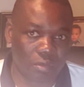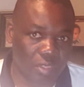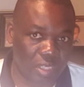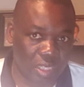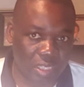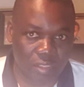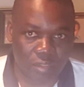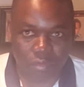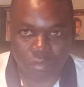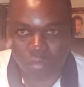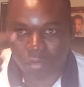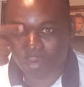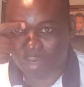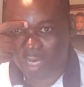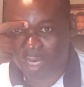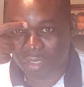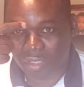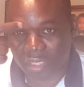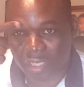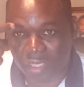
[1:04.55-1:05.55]
to like go
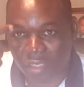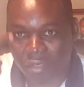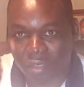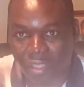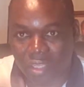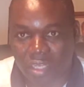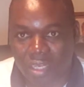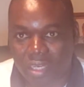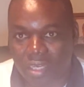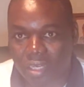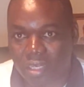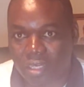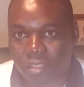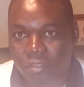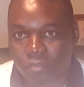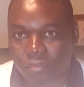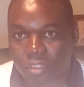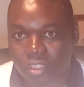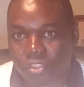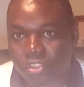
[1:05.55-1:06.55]
out here and there
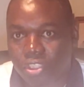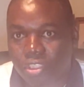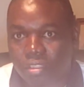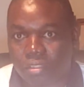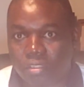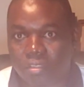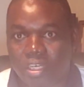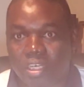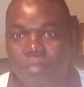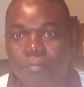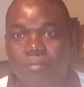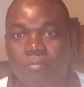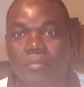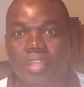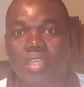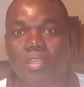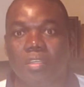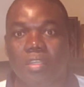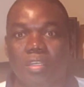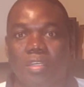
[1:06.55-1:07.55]
and chill, right?
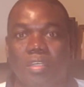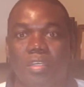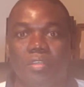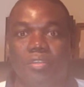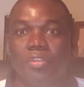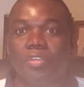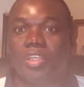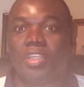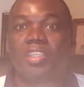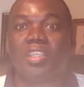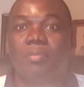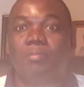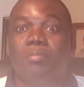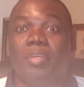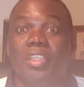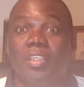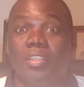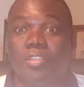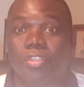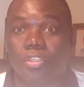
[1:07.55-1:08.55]
You need some
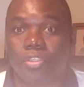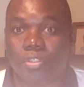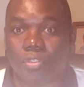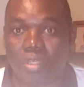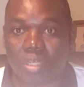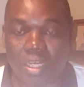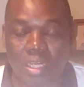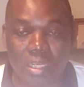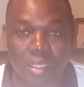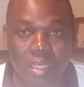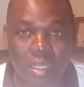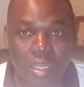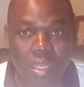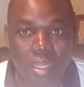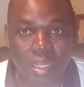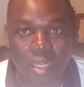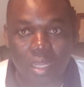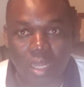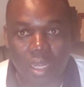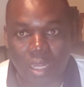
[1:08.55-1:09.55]
money to do that.
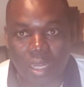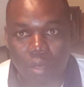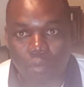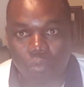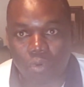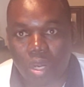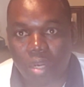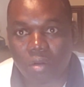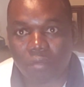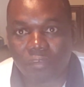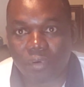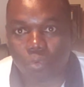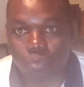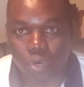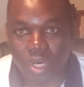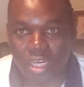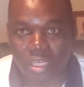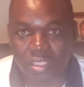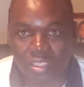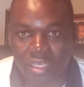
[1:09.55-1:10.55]
One of the
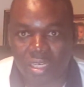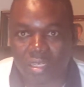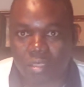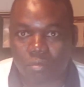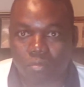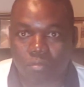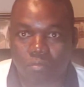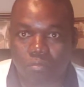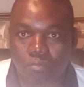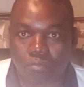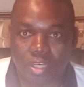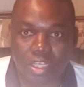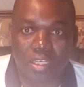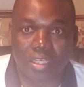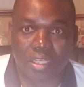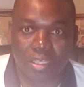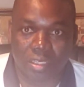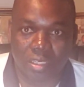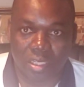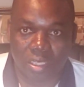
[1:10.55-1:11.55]
ways that we
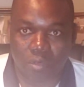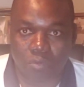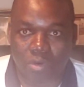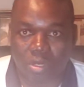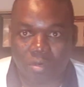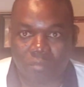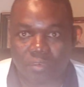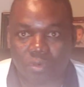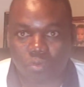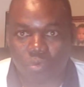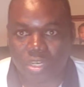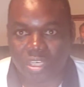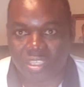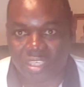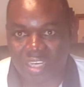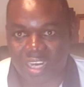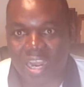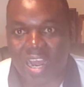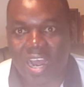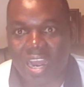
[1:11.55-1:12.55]
did that, one of the ways
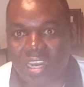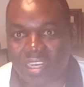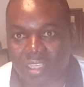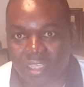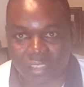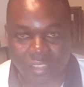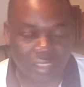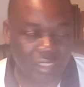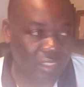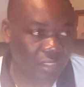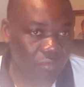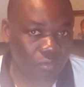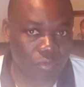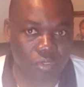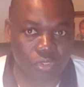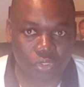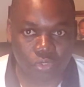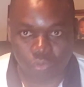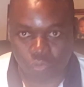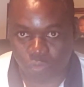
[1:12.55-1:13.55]
that I did that
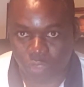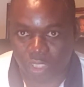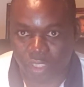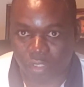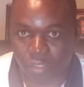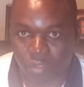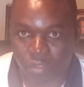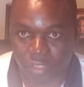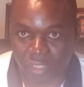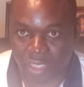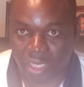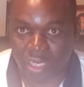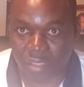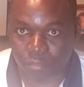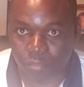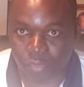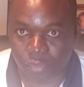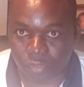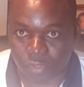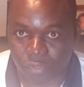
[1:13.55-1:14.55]
was to work on
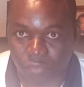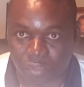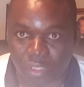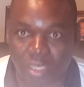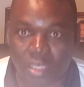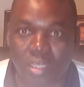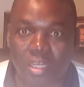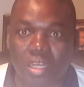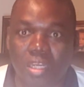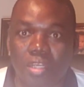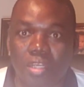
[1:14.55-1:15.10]
campus, right?